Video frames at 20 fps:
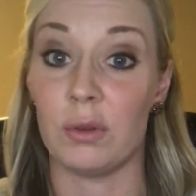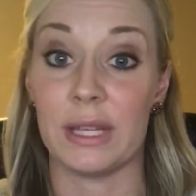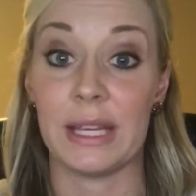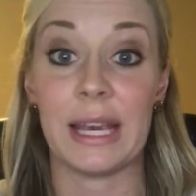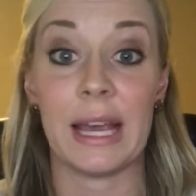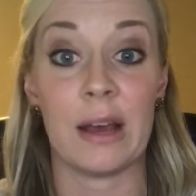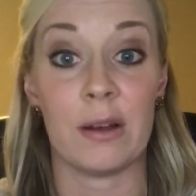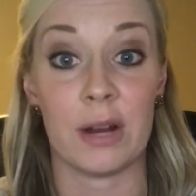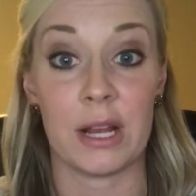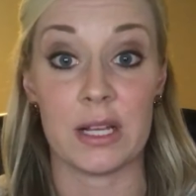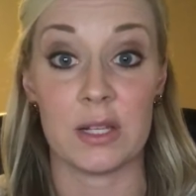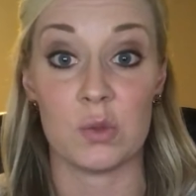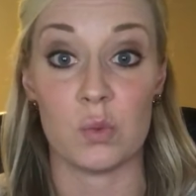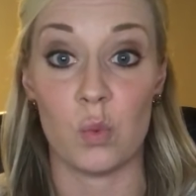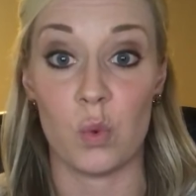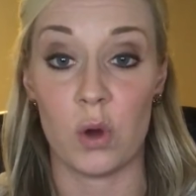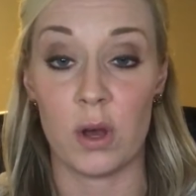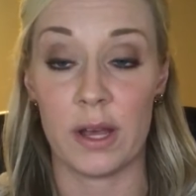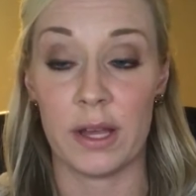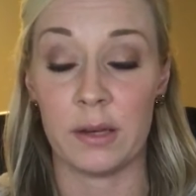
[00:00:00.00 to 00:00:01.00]
only count as
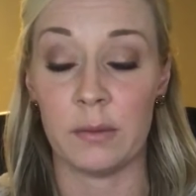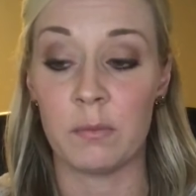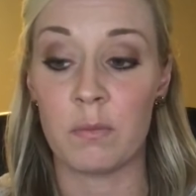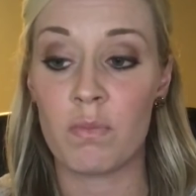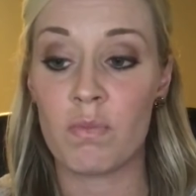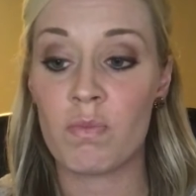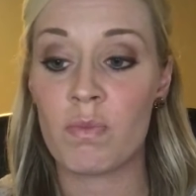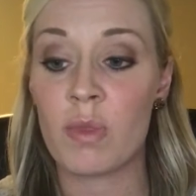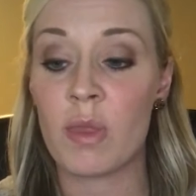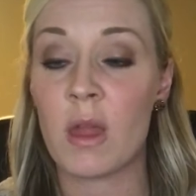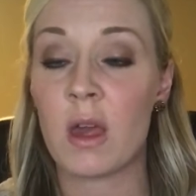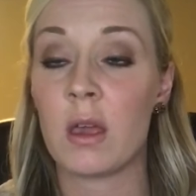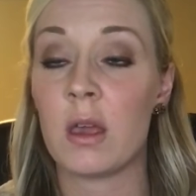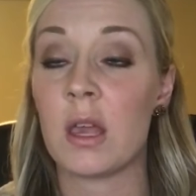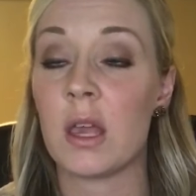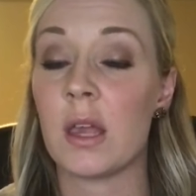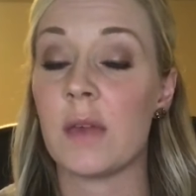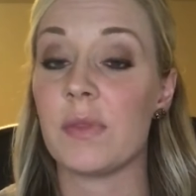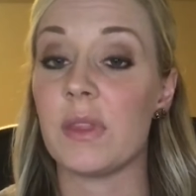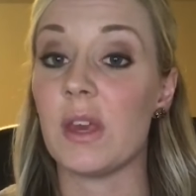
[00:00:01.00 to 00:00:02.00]
1.
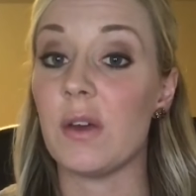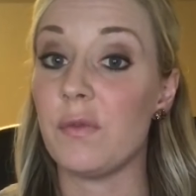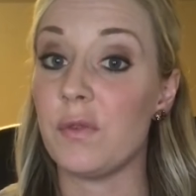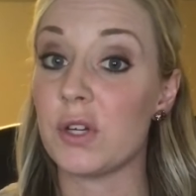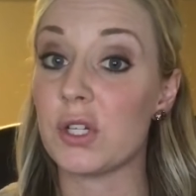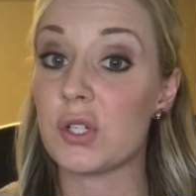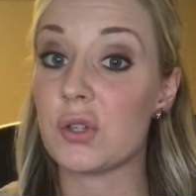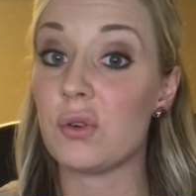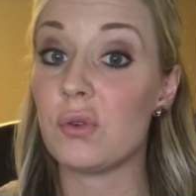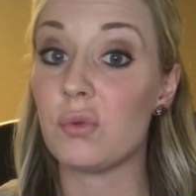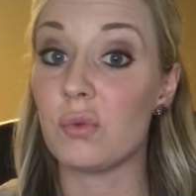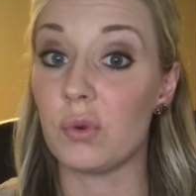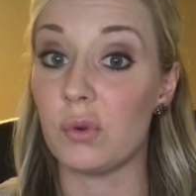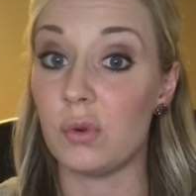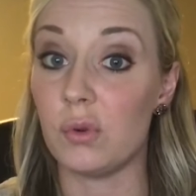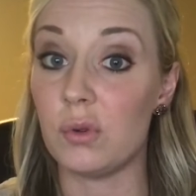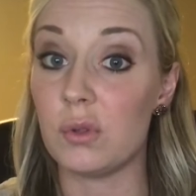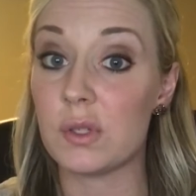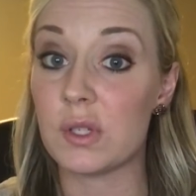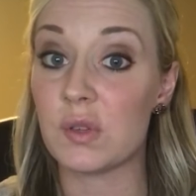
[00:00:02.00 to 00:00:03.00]
The official
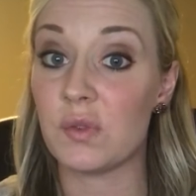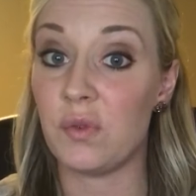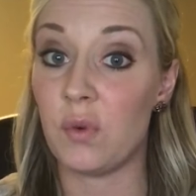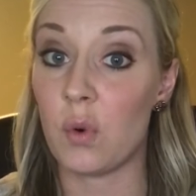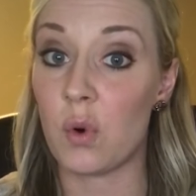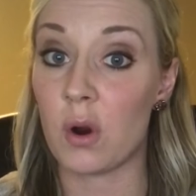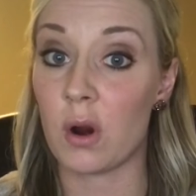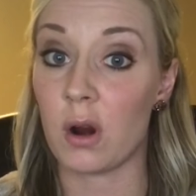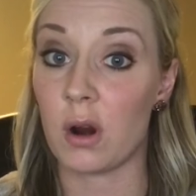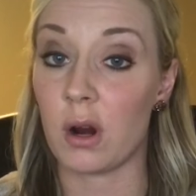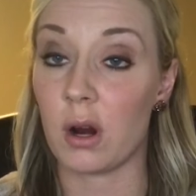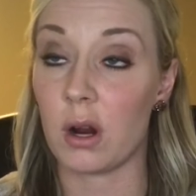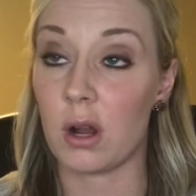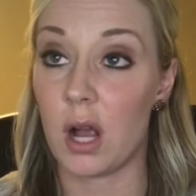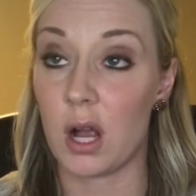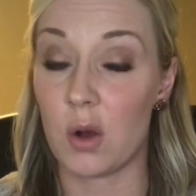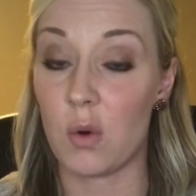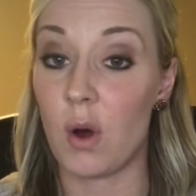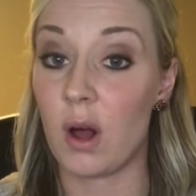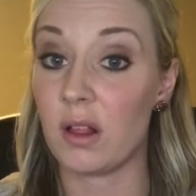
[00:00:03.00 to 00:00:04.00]
rules for
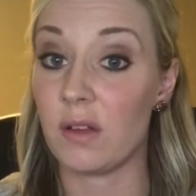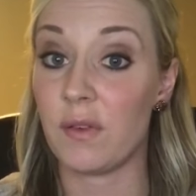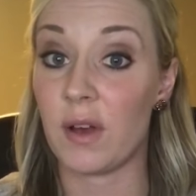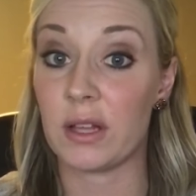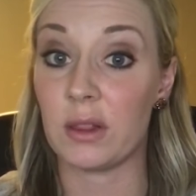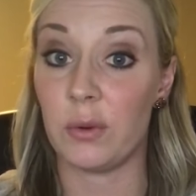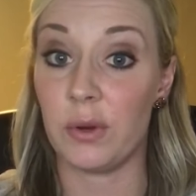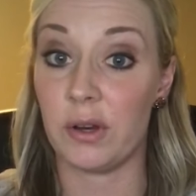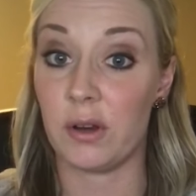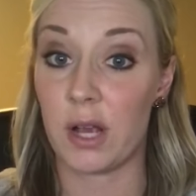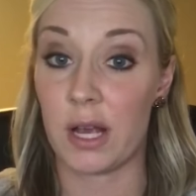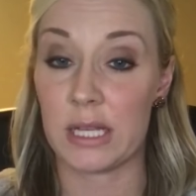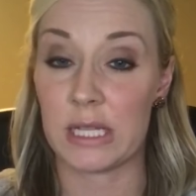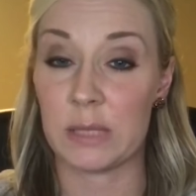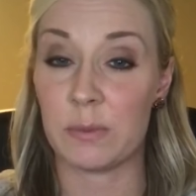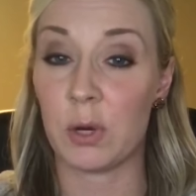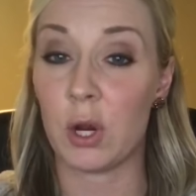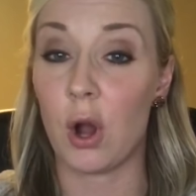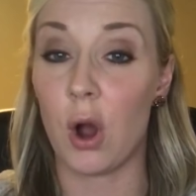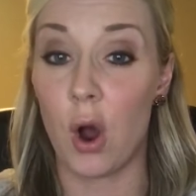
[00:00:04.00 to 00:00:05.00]
a qualified loyal
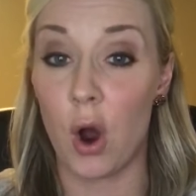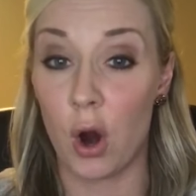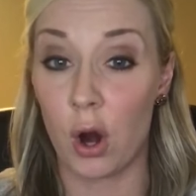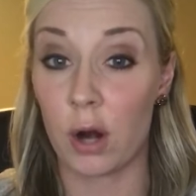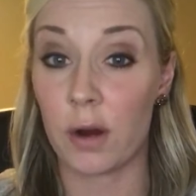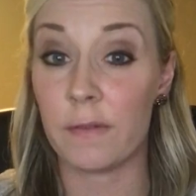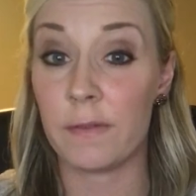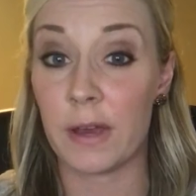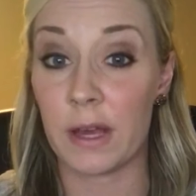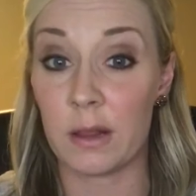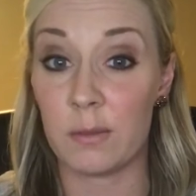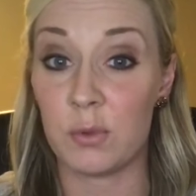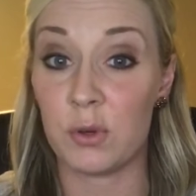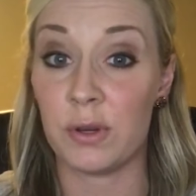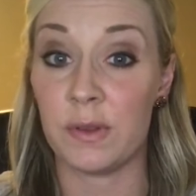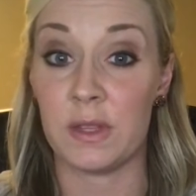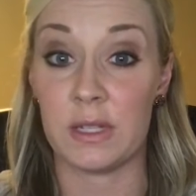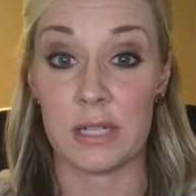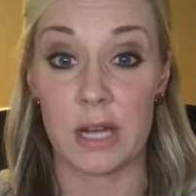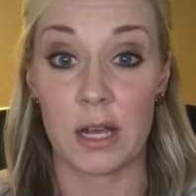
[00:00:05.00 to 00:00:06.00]
customer are available
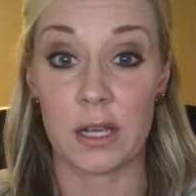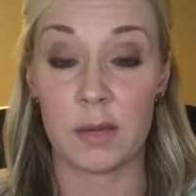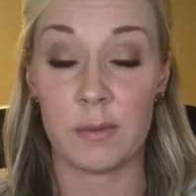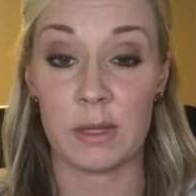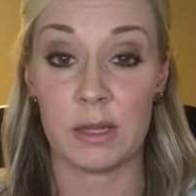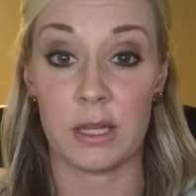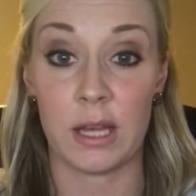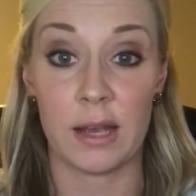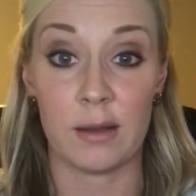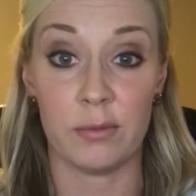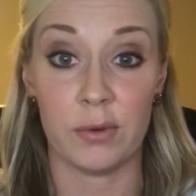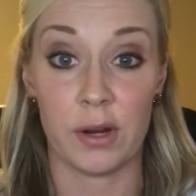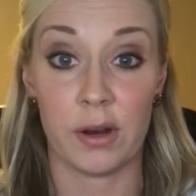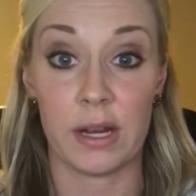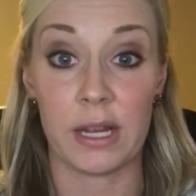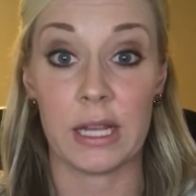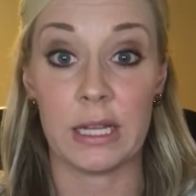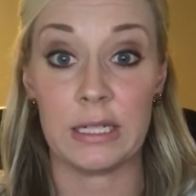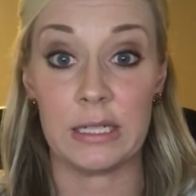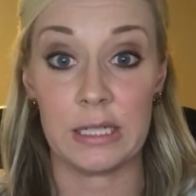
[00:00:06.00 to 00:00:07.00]
in the document
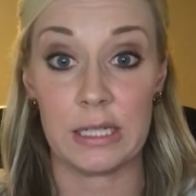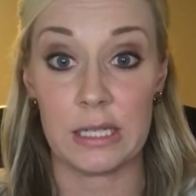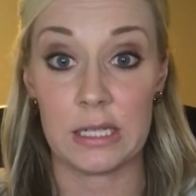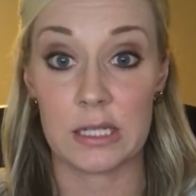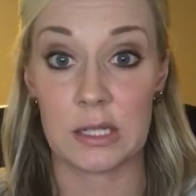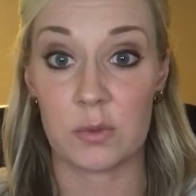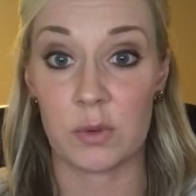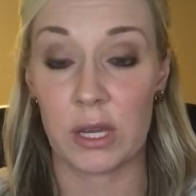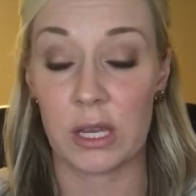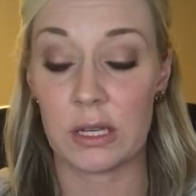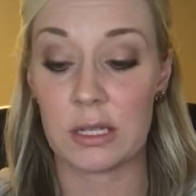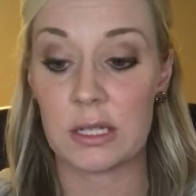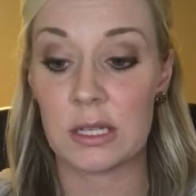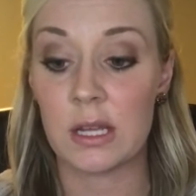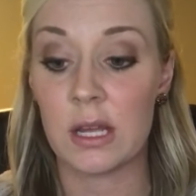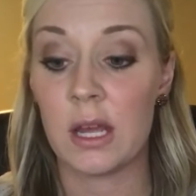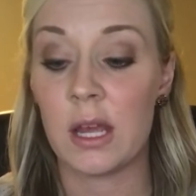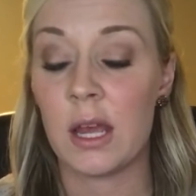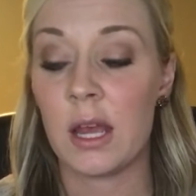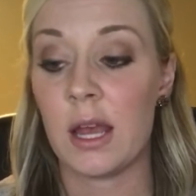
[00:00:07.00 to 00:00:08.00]
library in eSuite.
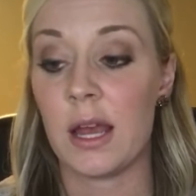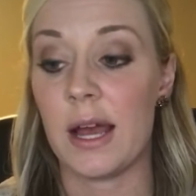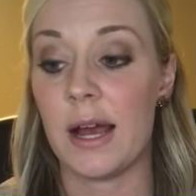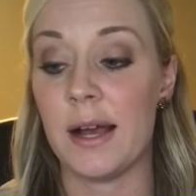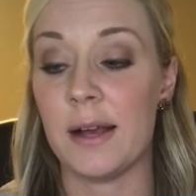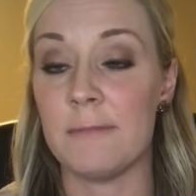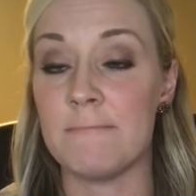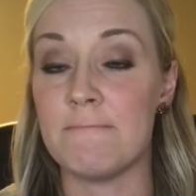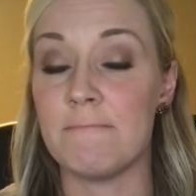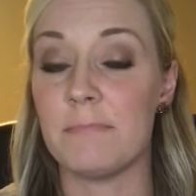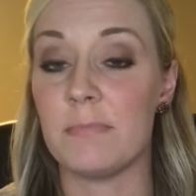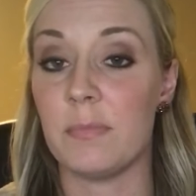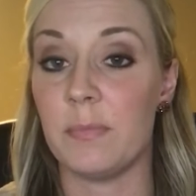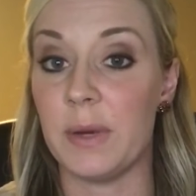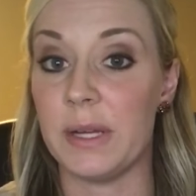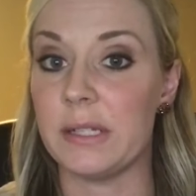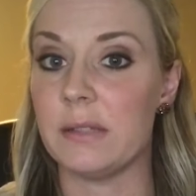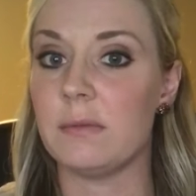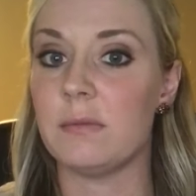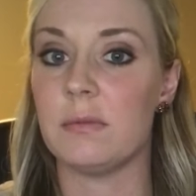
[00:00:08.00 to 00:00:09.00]

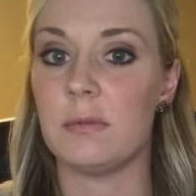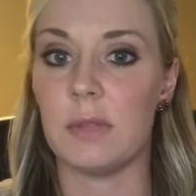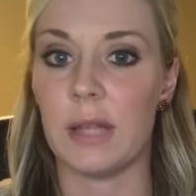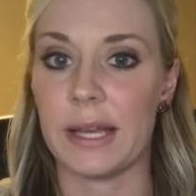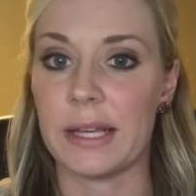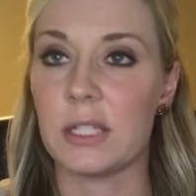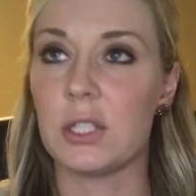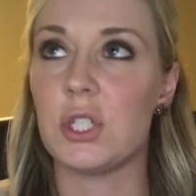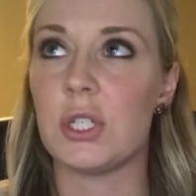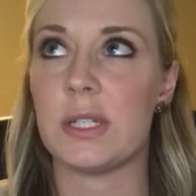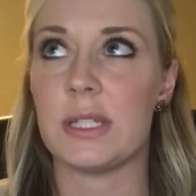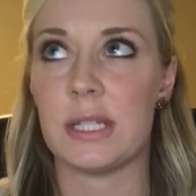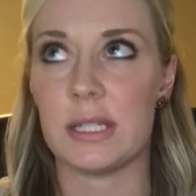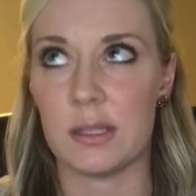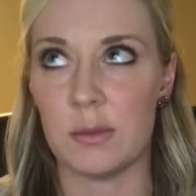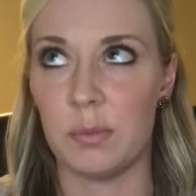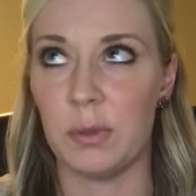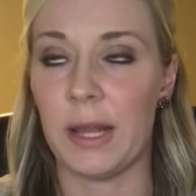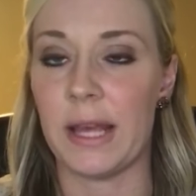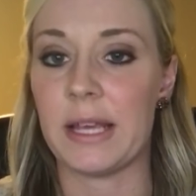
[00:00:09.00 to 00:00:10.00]
But like just
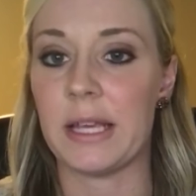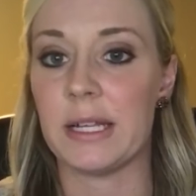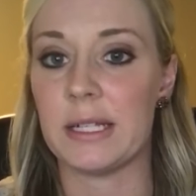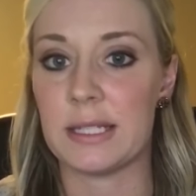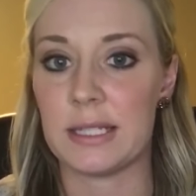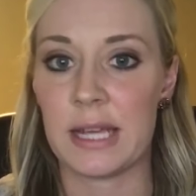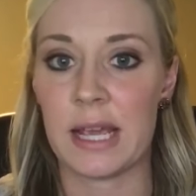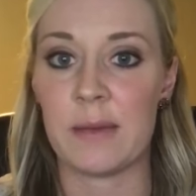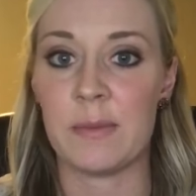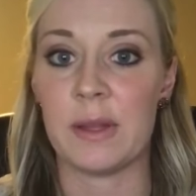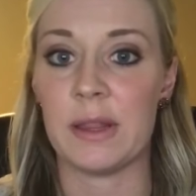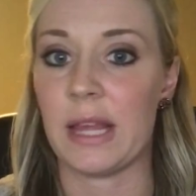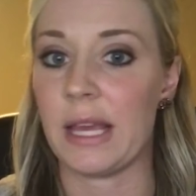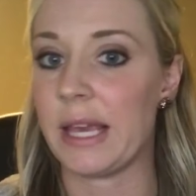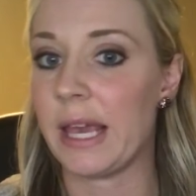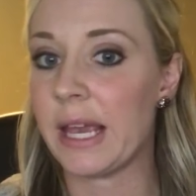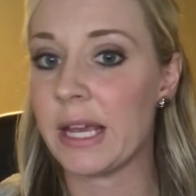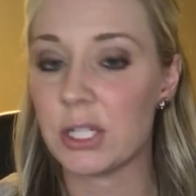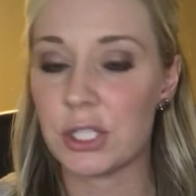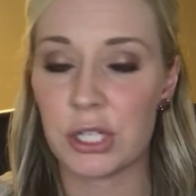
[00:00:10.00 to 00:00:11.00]
as a blanket statement,
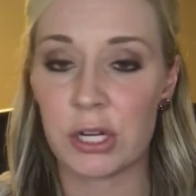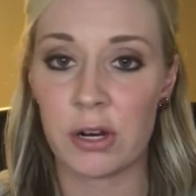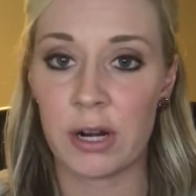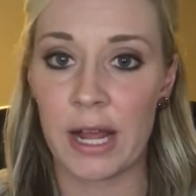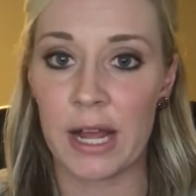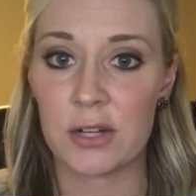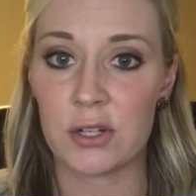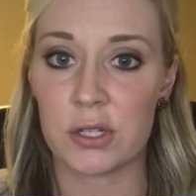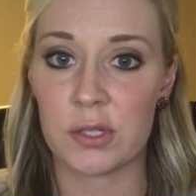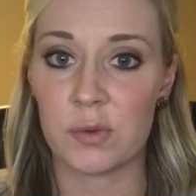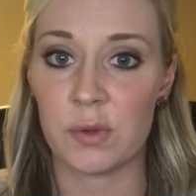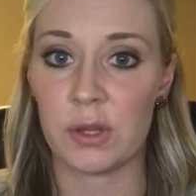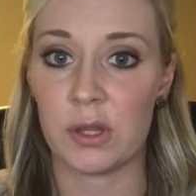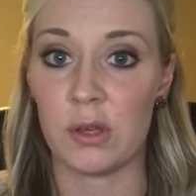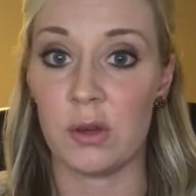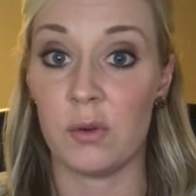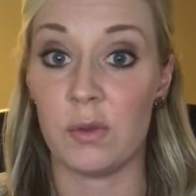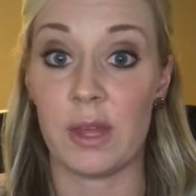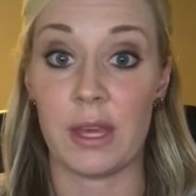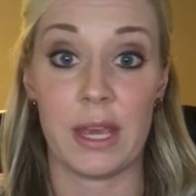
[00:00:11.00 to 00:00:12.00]
they can't share an address with
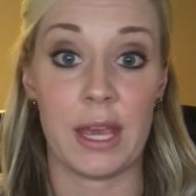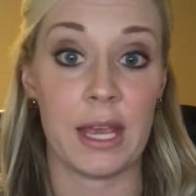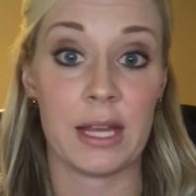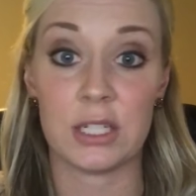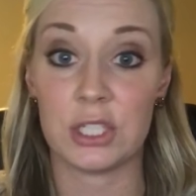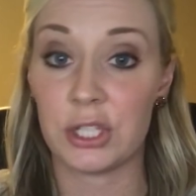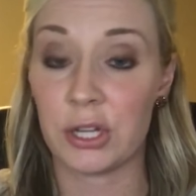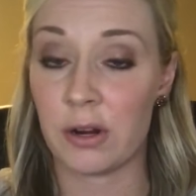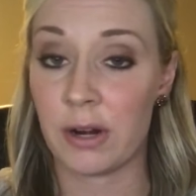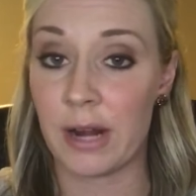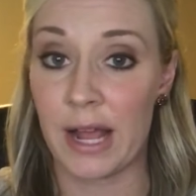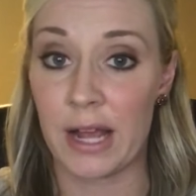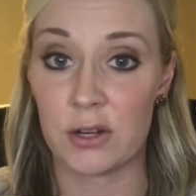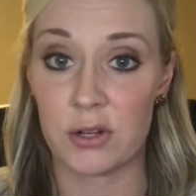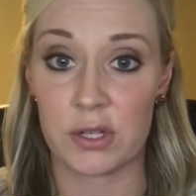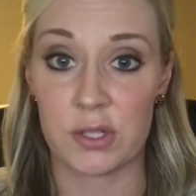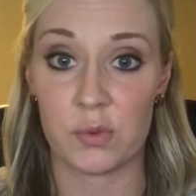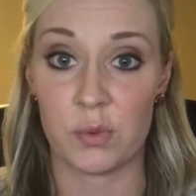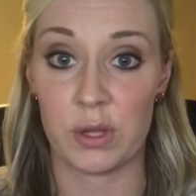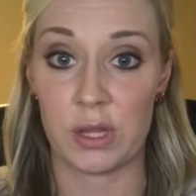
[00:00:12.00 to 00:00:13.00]
you. They can't share an
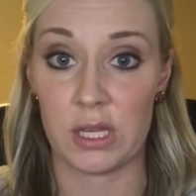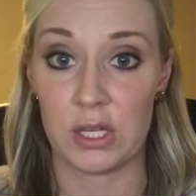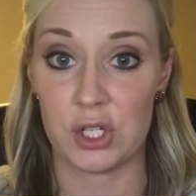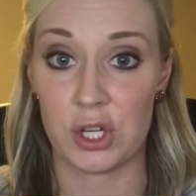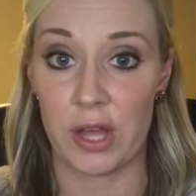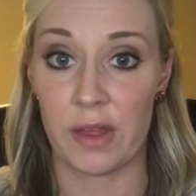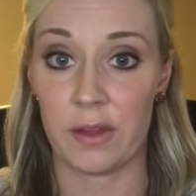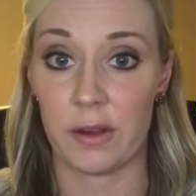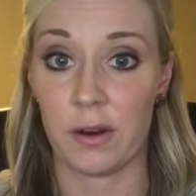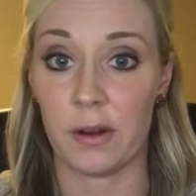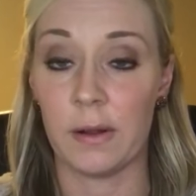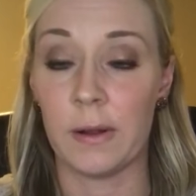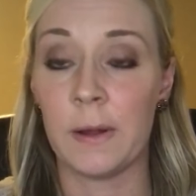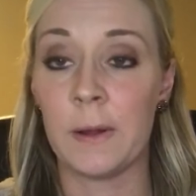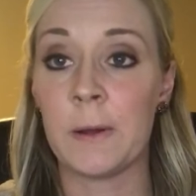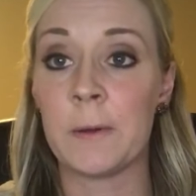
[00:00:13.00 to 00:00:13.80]
address with each other.